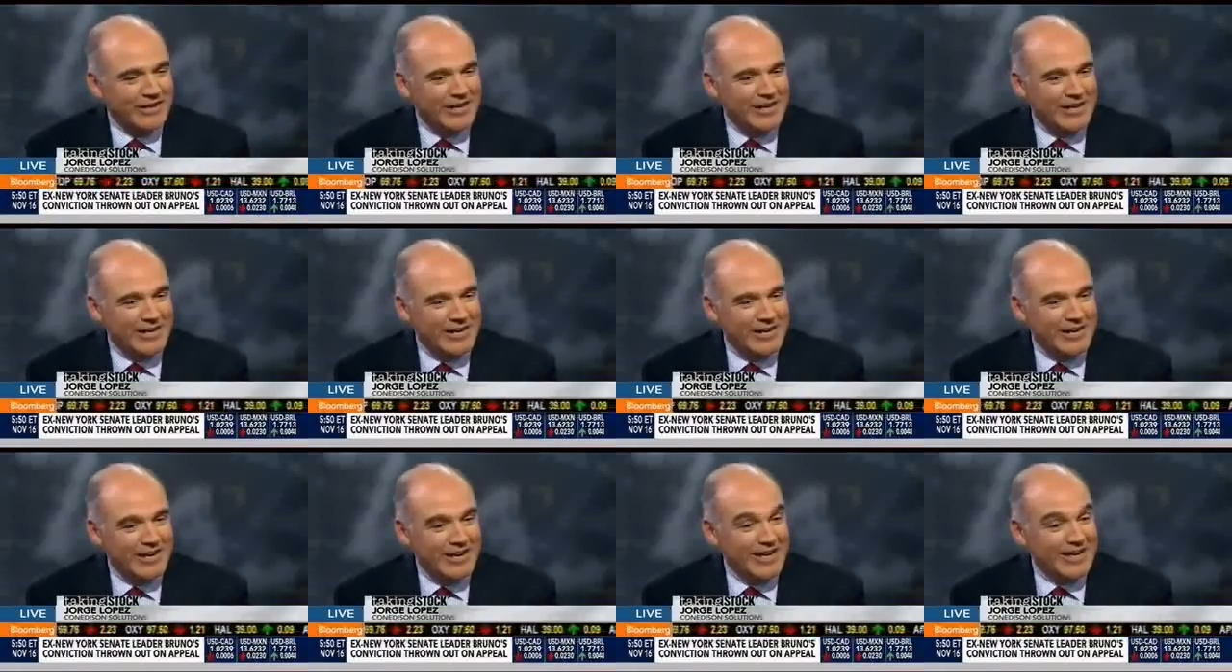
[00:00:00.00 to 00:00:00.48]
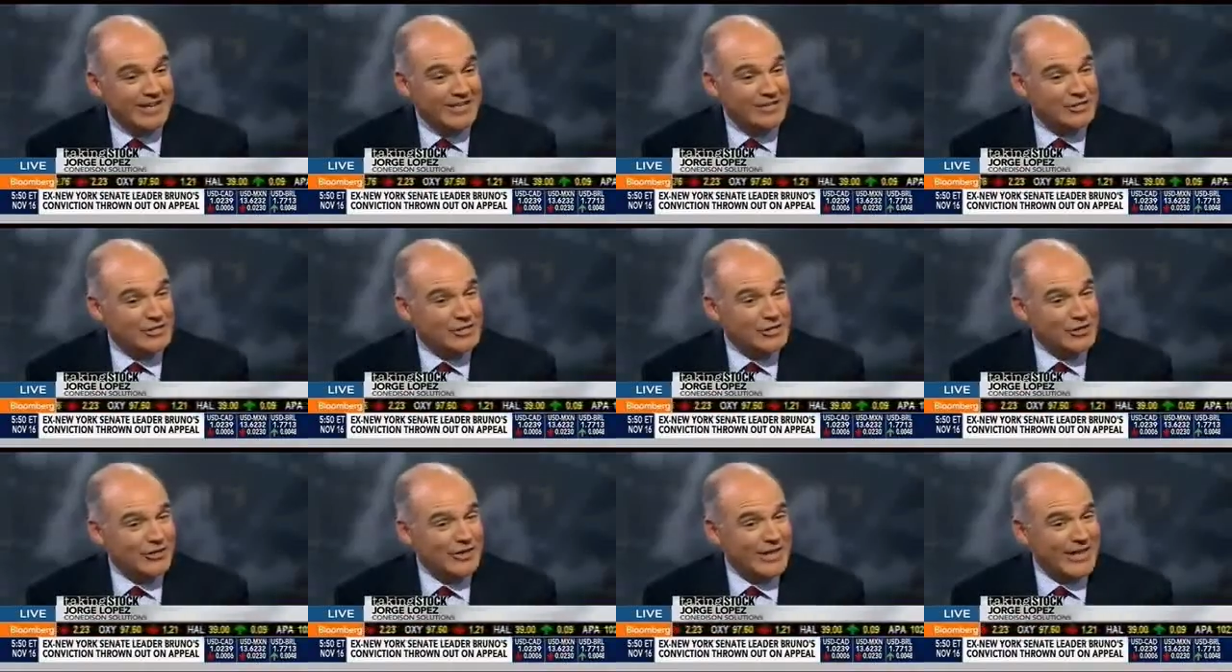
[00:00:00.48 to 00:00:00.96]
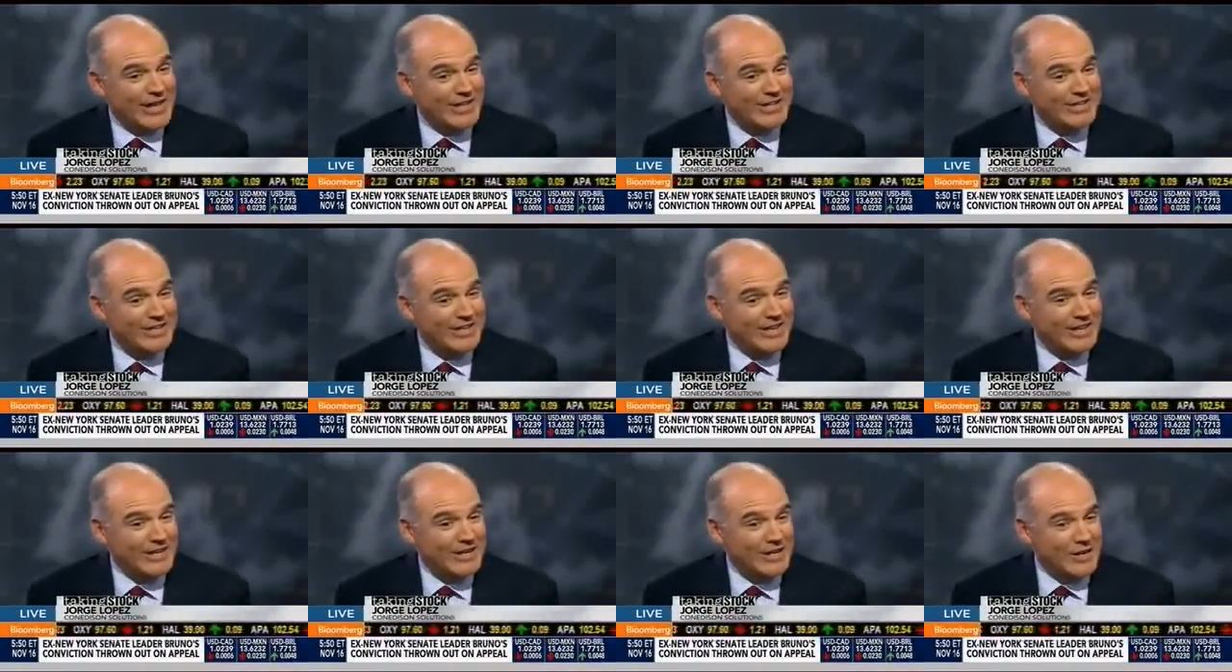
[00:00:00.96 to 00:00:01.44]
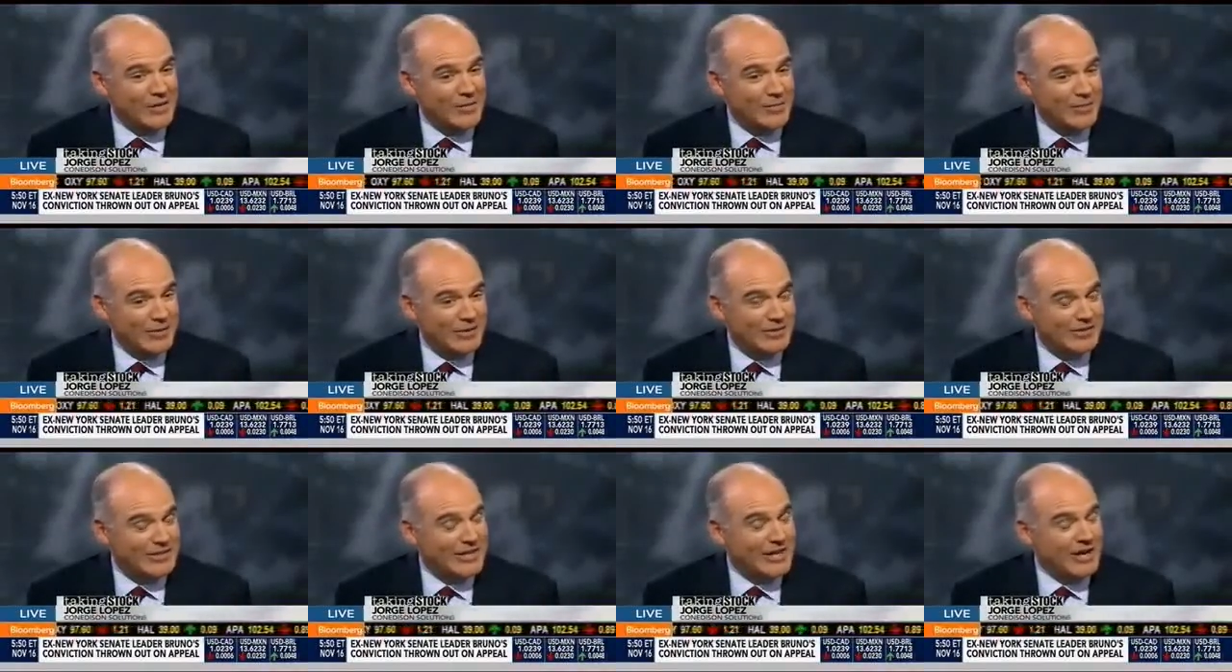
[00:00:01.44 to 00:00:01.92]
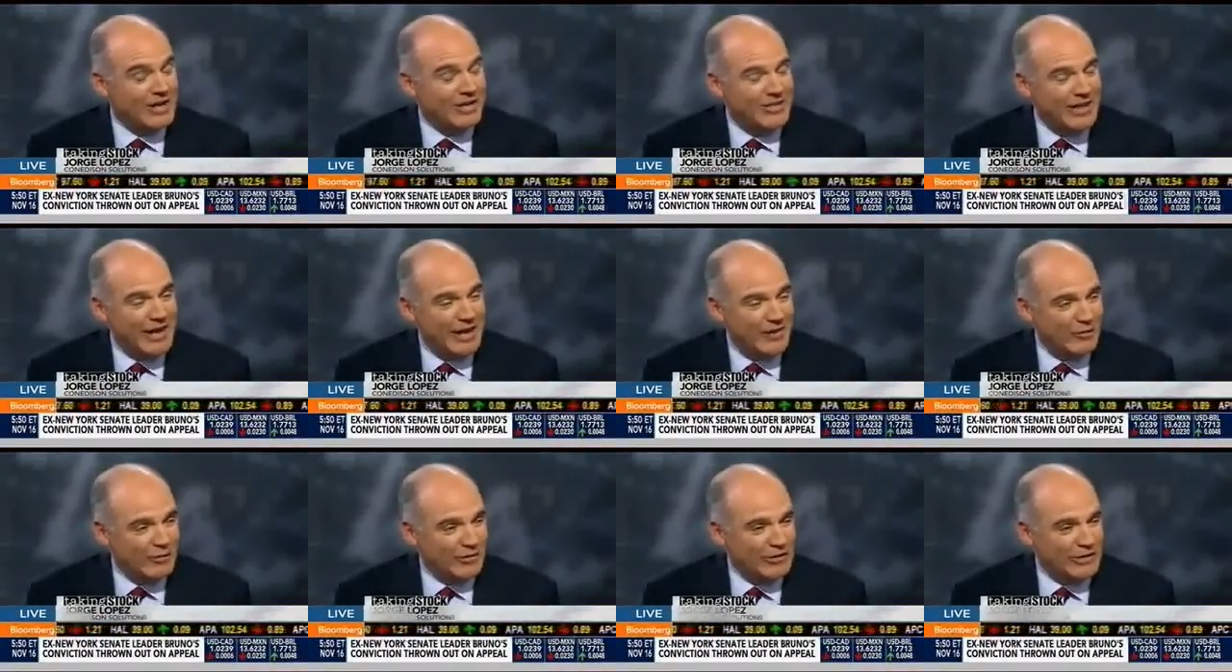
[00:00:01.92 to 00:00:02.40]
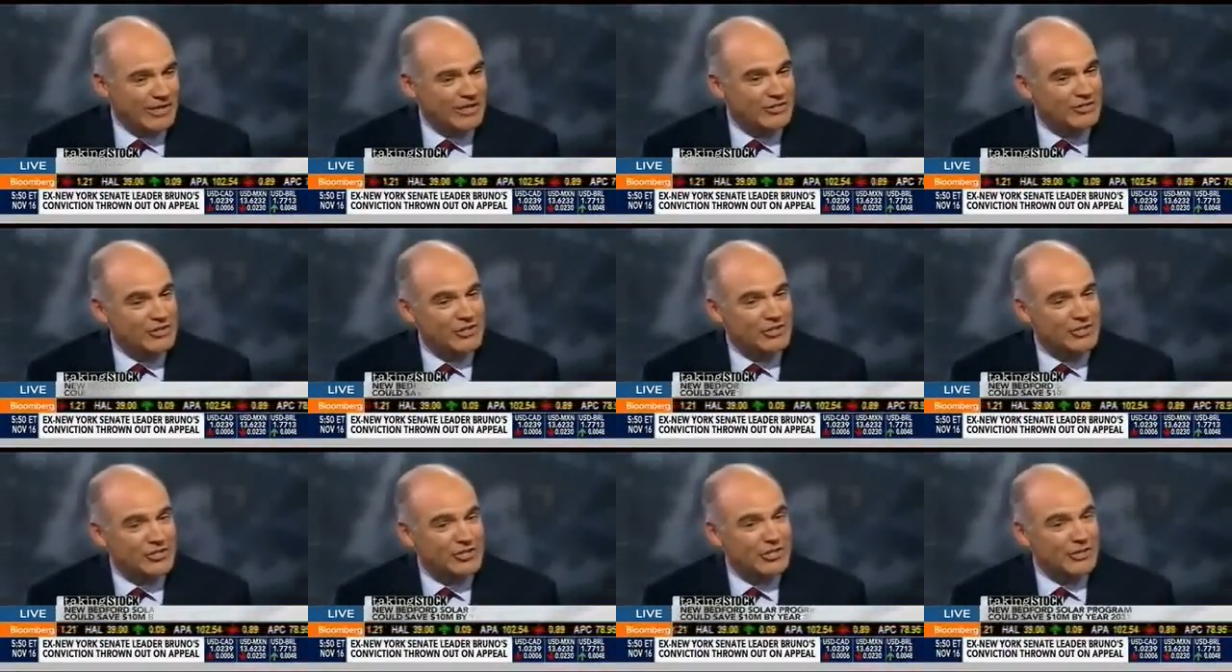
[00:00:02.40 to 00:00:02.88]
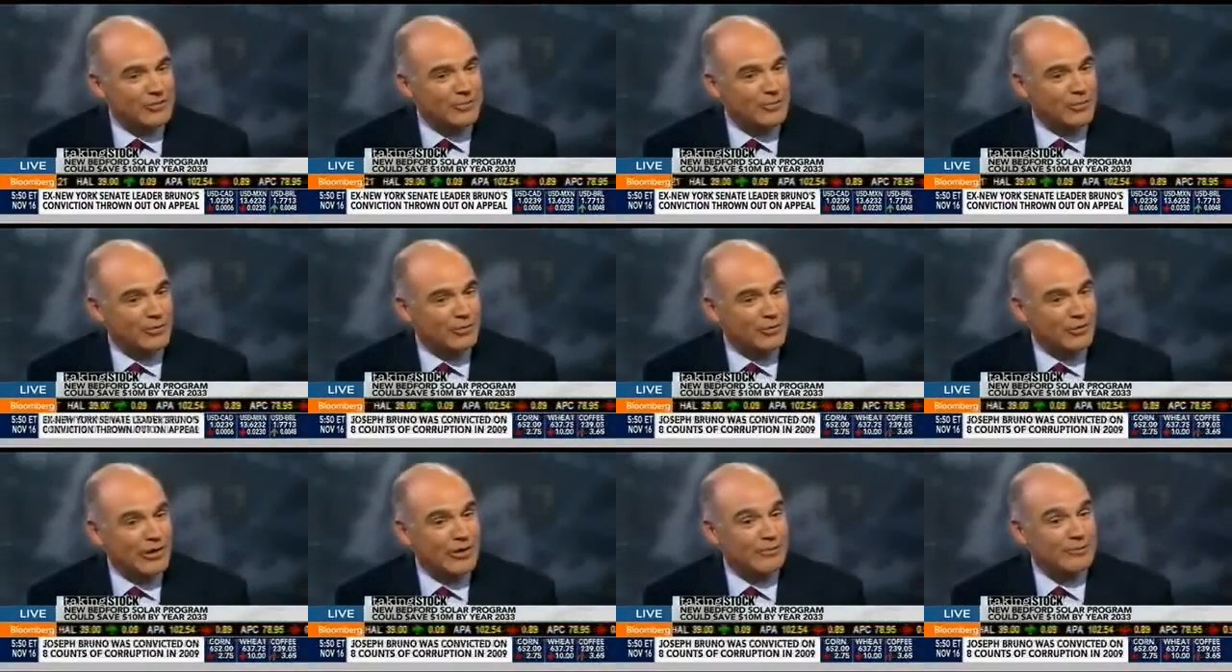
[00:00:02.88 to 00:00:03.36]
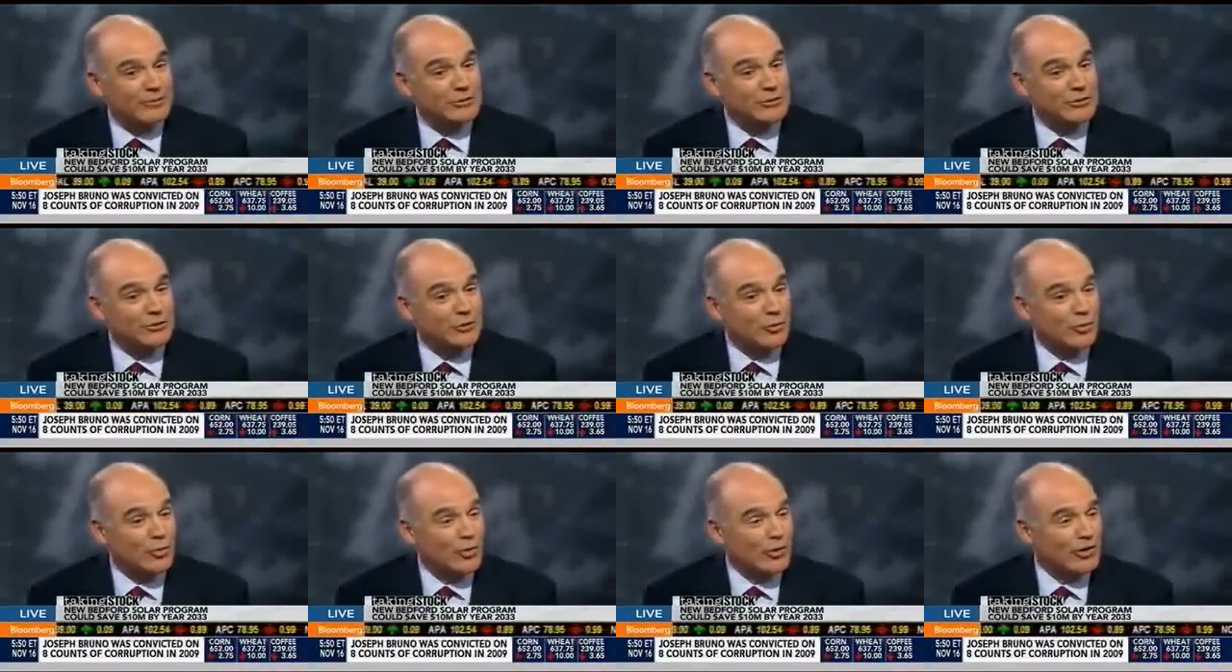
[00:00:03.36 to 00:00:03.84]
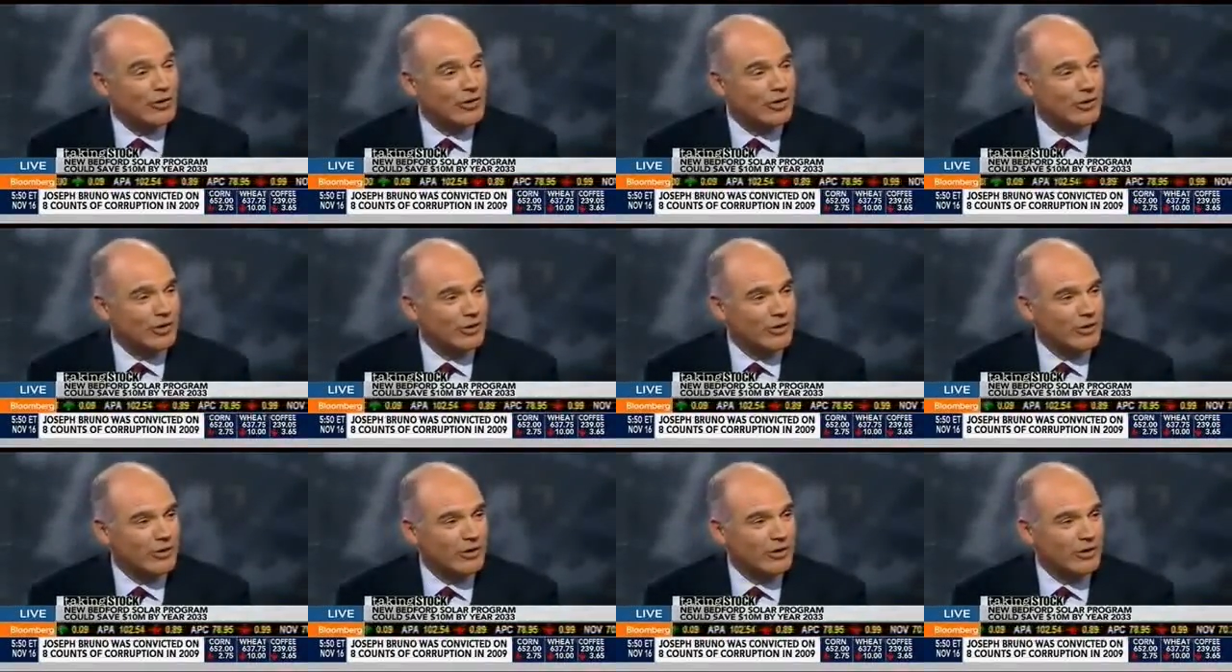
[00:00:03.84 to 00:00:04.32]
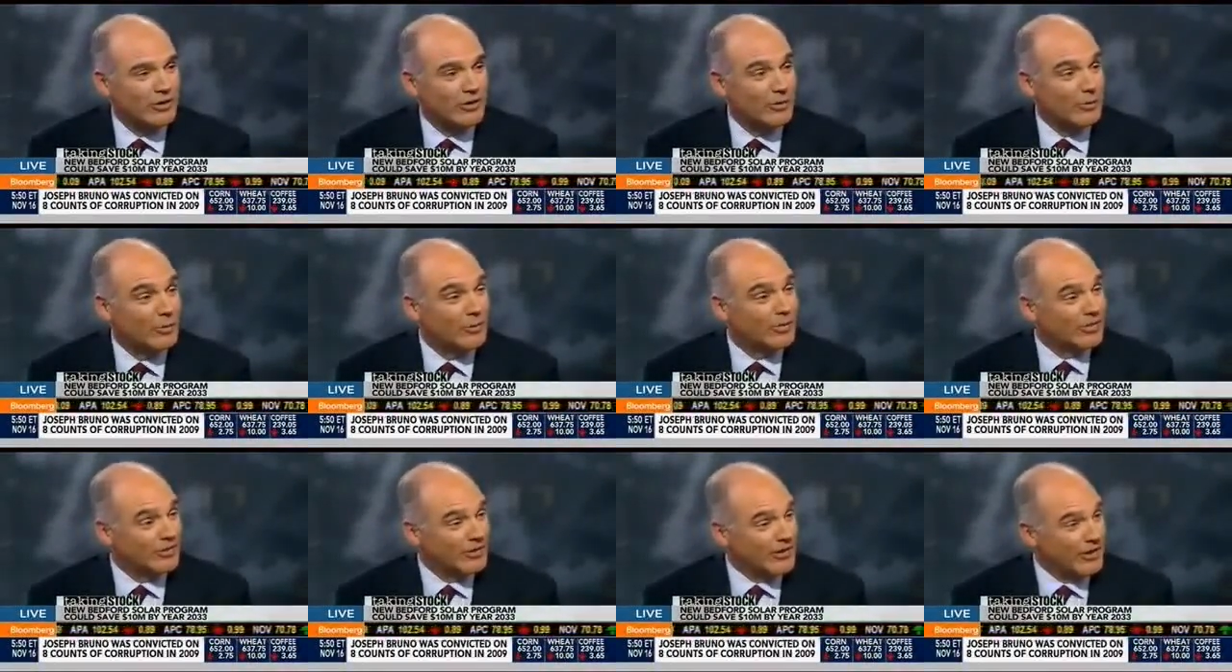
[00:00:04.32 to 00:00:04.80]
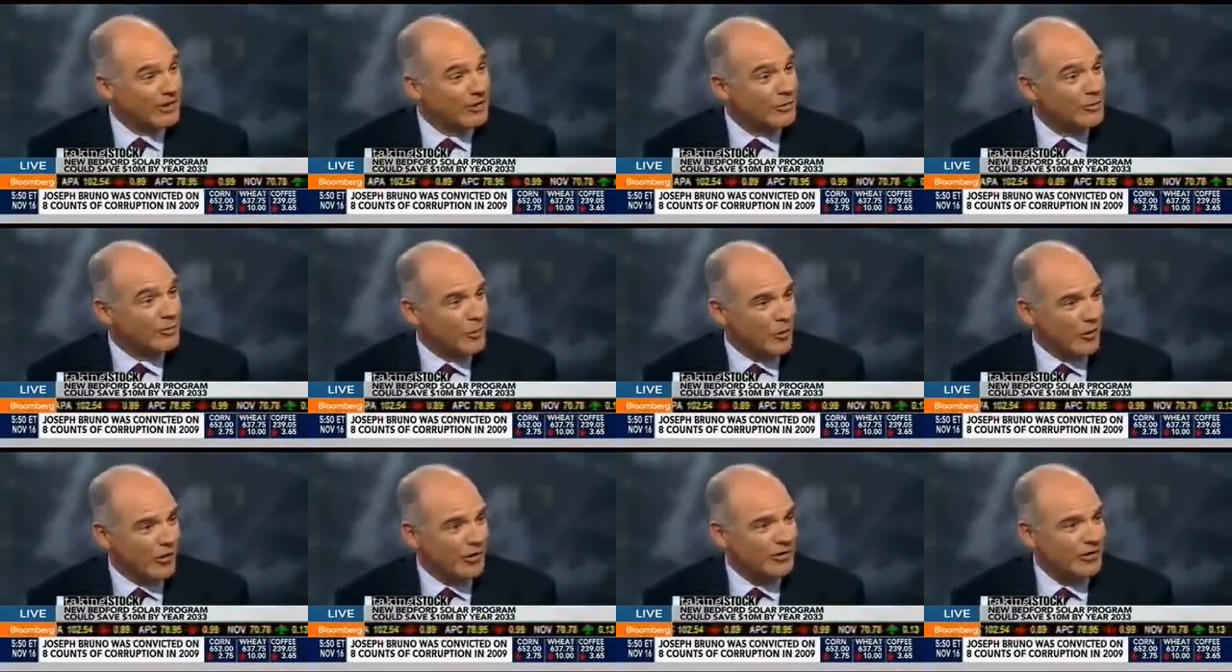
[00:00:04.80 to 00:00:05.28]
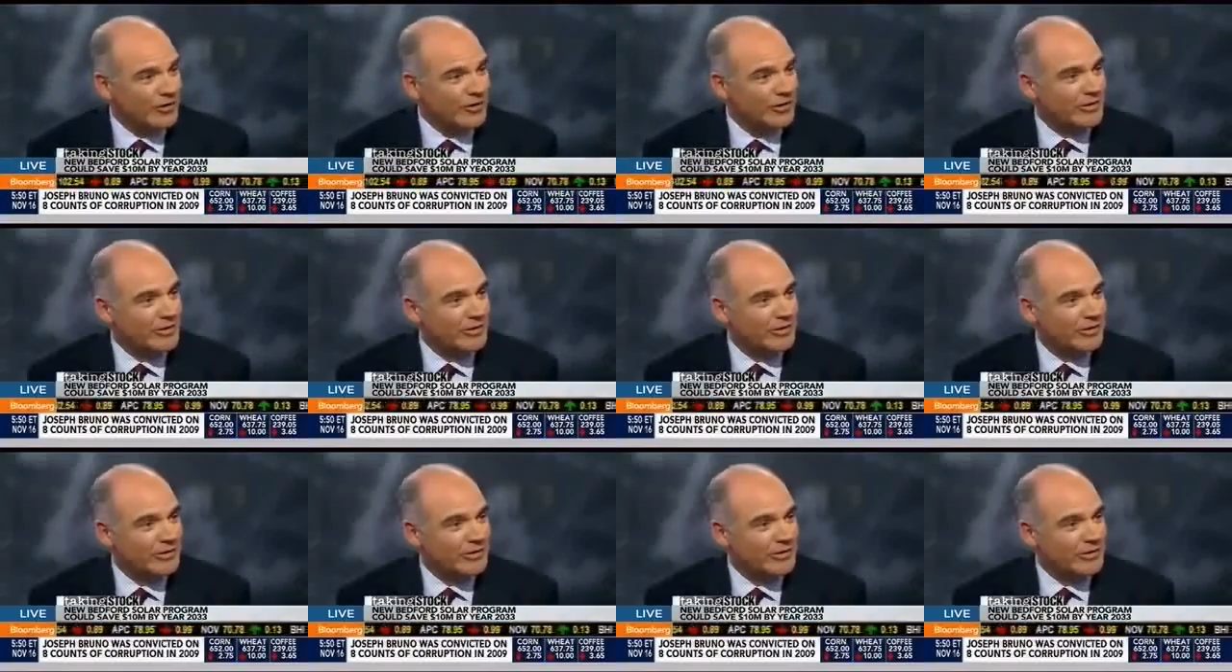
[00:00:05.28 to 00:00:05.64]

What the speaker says: And so that, building on that relationship, we were able to work with another partner